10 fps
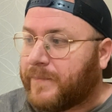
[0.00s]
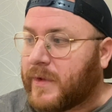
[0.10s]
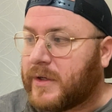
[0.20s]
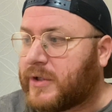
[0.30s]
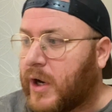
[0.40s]

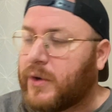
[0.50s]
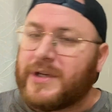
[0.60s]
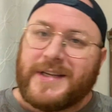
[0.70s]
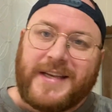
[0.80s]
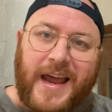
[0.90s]
So
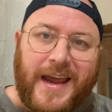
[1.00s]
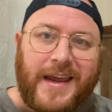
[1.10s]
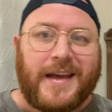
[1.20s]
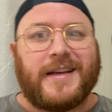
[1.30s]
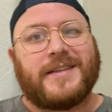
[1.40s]

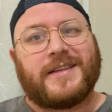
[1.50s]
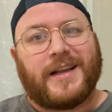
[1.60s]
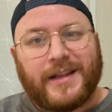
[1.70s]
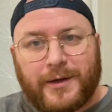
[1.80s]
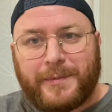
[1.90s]
today is
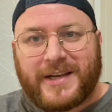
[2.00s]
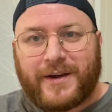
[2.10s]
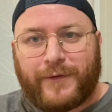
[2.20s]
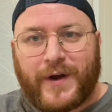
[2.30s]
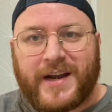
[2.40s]
a little bit
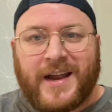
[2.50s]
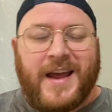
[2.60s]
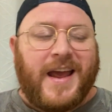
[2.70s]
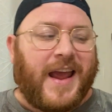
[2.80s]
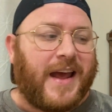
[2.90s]
different
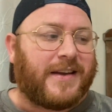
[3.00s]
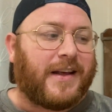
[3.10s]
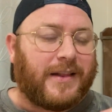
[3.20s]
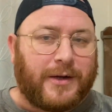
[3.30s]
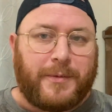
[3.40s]
and
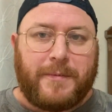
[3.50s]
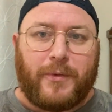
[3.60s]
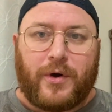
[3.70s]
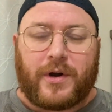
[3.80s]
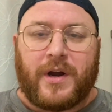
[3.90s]
a little bit
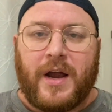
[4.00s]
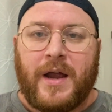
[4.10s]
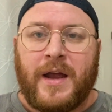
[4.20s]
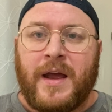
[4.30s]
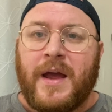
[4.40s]
more
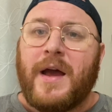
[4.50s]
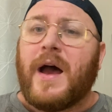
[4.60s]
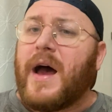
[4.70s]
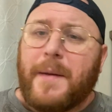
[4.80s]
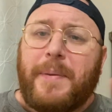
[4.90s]

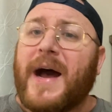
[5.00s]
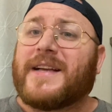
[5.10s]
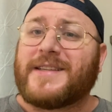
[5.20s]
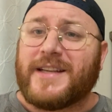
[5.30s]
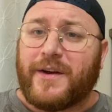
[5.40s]

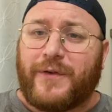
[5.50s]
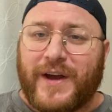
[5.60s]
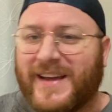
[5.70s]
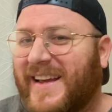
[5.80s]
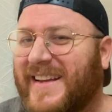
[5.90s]
positive.
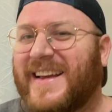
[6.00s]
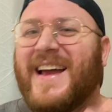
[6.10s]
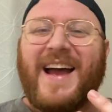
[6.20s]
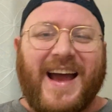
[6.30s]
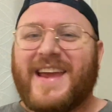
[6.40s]

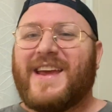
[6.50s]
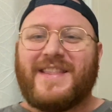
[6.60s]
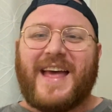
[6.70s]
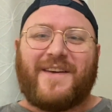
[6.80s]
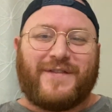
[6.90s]

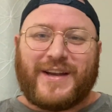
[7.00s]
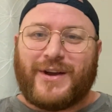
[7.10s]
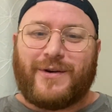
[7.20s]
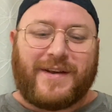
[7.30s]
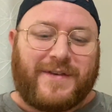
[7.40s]
In that
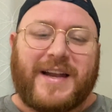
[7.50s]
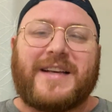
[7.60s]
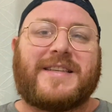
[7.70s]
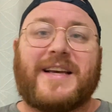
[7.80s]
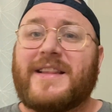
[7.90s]
video even, I
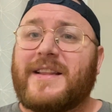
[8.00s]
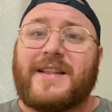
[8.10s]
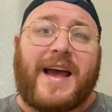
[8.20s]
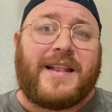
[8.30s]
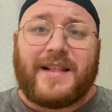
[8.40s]
said
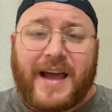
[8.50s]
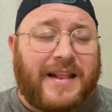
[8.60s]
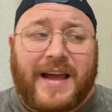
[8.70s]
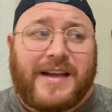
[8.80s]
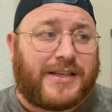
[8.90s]
that I
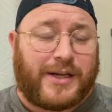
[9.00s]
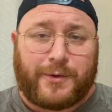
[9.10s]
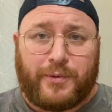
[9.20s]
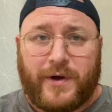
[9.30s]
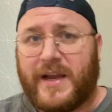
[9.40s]
like
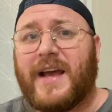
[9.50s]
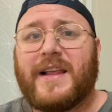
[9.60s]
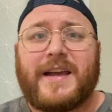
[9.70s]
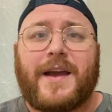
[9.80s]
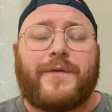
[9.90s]
Cedar Point. I
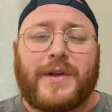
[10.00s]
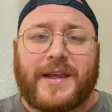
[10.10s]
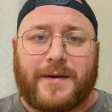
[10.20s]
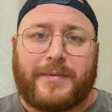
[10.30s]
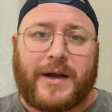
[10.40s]
like
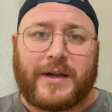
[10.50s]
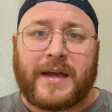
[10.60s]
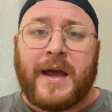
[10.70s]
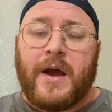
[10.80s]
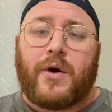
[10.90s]
everything about
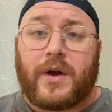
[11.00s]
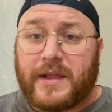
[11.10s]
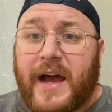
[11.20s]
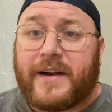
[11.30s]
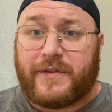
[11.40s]
it, or a
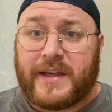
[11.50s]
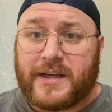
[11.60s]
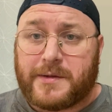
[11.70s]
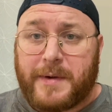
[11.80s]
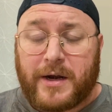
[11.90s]
lot of
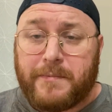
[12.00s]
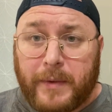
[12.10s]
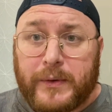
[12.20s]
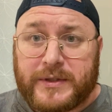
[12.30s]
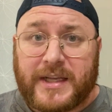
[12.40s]
things about it,
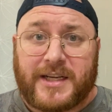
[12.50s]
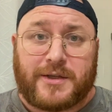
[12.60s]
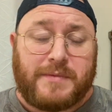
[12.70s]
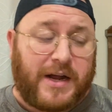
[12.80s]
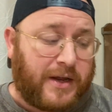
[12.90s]
most things
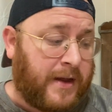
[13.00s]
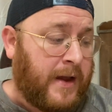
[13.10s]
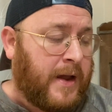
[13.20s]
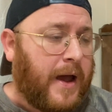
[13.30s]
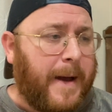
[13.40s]
about it.
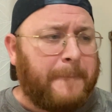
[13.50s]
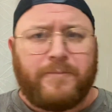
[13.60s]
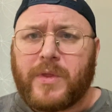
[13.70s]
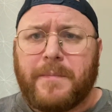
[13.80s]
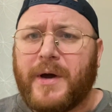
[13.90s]

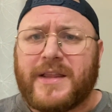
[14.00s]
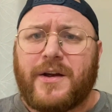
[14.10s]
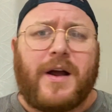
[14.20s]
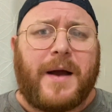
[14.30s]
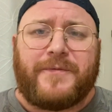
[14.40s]
But
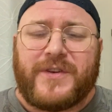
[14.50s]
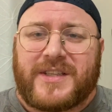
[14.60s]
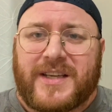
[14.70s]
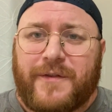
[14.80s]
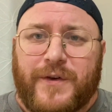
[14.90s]
there are
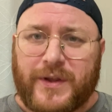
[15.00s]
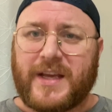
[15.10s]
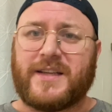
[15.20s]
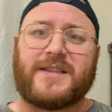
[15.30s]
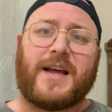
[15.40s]
obviously a few
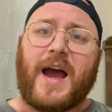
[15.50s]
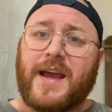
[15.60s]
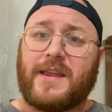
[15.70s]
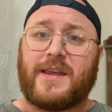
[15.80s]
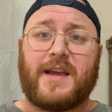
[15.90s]
things that
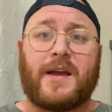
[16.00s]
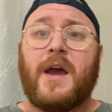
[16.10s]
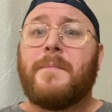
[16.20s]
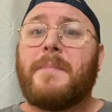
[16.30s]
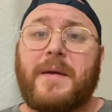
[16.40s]
I think
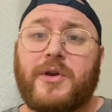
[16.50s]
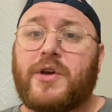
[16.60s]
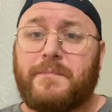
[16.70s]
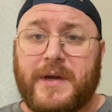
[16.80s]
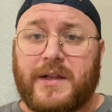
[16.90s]
maybe
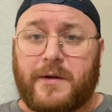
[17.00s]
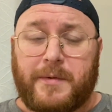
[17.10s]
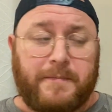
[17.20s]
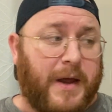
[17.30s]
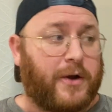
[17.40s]
could be a little
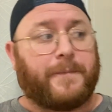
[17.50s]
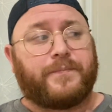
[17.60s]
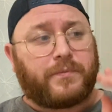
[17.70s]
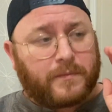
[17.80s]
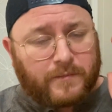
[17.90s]
bit better.
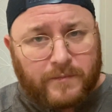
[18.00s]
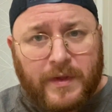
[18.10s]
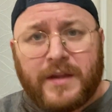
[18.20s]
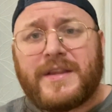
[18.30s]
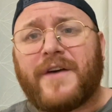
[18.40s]

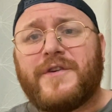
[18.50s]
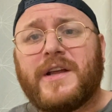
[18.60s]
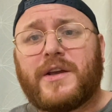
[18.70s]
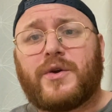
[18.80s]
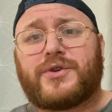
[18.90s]

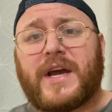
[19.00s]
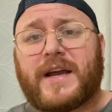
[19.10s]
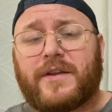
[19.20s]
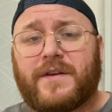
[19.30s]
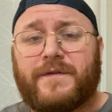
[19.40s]
Definitely go check
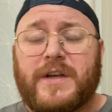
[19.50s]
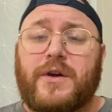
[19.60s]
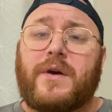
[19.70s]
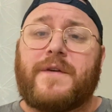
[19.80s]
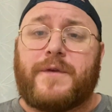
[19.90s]
out that
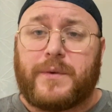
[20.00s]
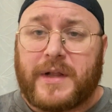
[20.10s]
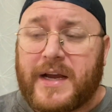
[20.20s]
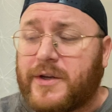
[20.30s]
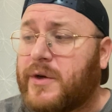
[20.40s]
video if you would
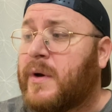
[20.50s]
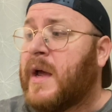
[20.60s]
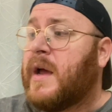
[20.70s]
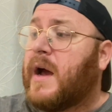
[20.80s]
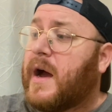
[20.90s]
like to.
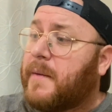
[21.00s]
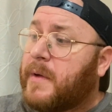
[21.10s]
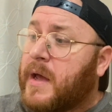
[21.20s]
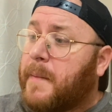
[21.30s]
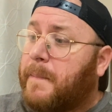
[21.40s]

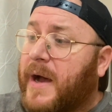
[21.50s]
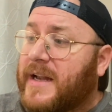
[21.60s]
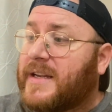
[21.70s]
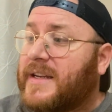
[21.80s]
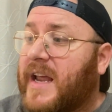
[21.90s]

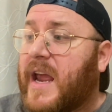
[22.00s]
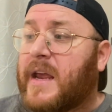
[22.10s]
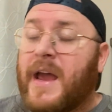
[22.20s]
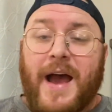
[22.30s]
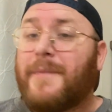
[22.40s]
But
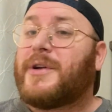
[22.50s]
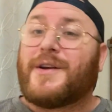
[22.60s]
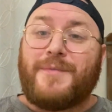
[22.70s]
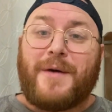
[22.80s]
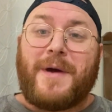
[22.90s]
today, I'm
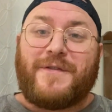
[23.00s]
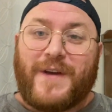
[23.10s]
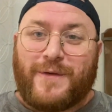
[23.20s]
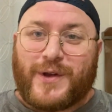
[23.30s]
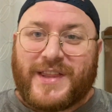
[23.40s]
talking about my
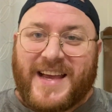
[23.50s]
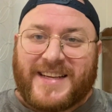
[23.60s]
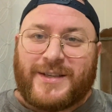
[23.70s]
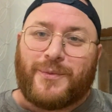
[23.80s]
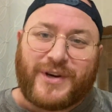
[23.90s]
favorite
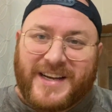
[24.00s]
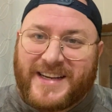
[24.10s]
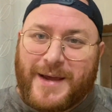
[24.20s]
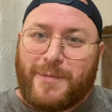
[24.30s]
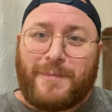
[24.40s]
things. We're going
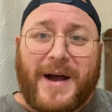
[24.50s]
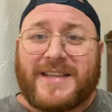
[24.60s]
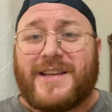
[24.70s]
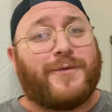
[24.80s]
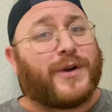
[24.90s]
to keep it
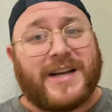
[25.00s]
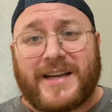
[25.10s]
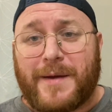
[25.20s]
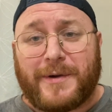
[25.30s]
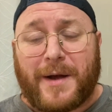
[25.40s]
positive. We're going to
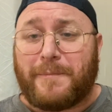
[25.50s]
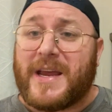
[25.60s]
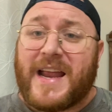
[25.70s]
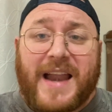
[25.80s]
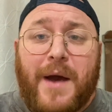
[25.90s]
keep it
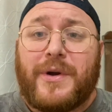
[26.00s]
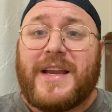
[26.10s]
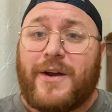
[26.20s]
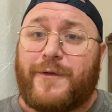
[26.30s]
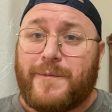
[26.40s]
upbeat. And I want
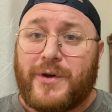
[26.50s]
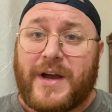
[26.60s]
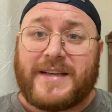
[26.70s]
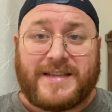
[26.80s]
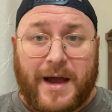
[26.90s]
to hear from you
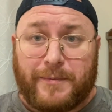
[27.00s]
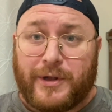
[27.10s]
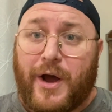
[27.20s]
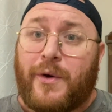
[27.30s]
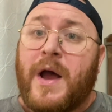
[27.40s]
guys down
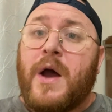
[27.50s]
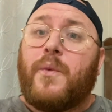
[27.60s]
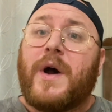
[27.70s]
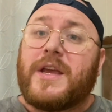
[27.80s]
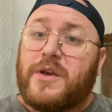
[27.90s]
below
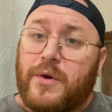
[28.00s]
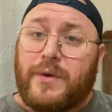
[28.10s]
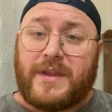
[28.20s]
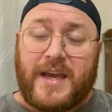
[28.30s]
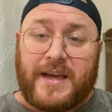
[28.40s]
what you
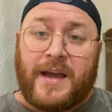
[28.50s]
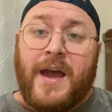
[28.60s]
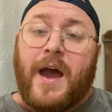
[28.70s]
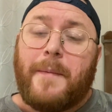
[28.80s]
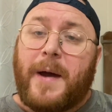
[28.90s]
think
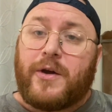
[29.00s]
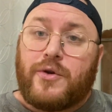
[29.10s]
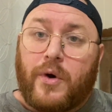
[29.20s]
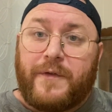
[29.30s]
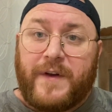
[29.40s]
about
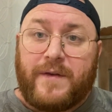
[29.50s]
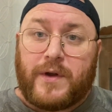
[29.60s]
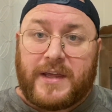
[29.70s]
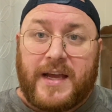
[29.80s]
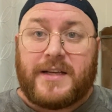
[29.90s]
your
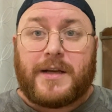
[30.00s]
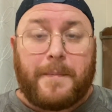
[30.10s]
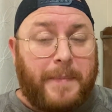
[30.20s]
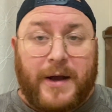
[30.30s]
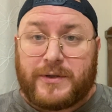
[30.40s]
favorite things
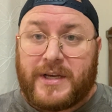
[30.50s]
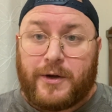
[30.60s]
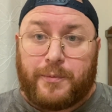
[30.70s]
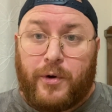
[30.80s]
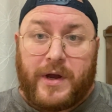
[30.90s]
about
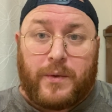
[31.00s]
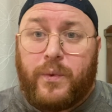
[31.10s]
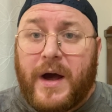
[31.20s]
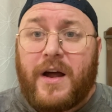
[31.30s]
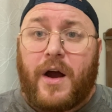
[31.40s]
Cedar Point.
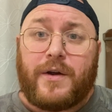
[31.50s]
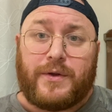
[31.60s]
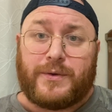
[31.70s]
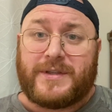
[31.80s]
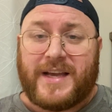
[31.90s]
What are
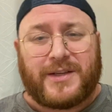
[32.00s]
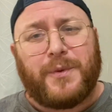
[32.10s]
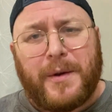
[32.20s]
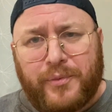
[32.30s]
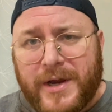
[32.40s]
those things?
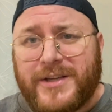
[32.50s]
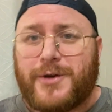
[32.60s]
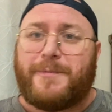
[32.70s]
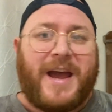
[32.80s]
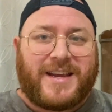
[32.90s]
What brings
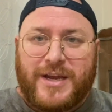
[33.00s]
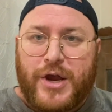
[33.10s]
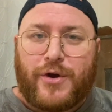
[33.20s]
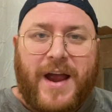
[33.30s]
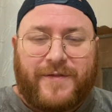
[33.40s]
you back
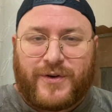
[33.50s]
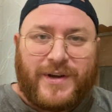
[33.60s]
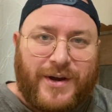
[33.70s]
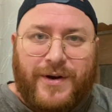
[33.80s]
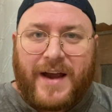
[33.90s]
year after
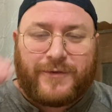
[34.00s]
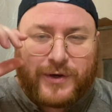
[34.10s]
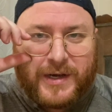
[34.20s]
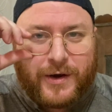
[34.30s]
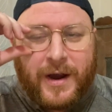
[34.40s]
year after
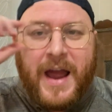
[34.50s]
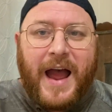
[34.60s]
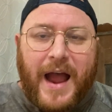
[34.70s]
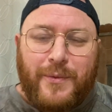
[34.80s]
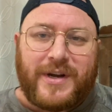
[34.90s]
year?
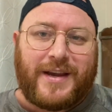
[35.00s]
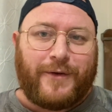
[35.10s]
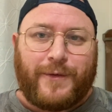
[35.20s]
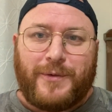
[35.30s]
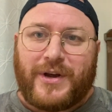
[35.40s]
I want to
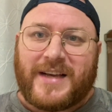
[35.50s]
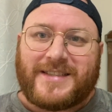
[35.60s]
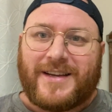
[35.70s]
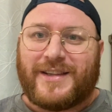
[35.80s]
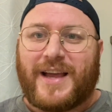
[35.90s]
hear from you guys
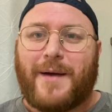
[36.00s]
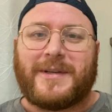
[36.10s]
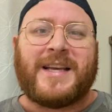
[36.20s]
down in the comments.